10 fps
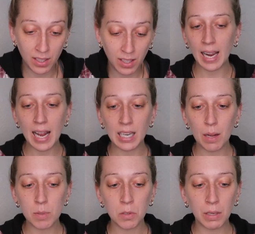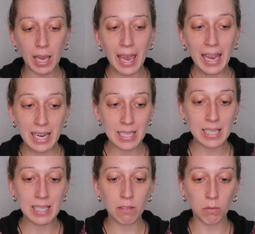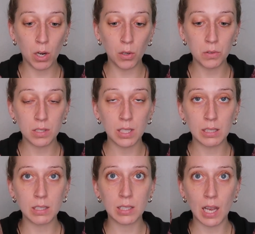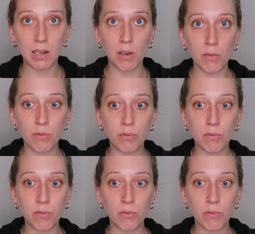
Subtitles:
I ended up doing 18 rows instead of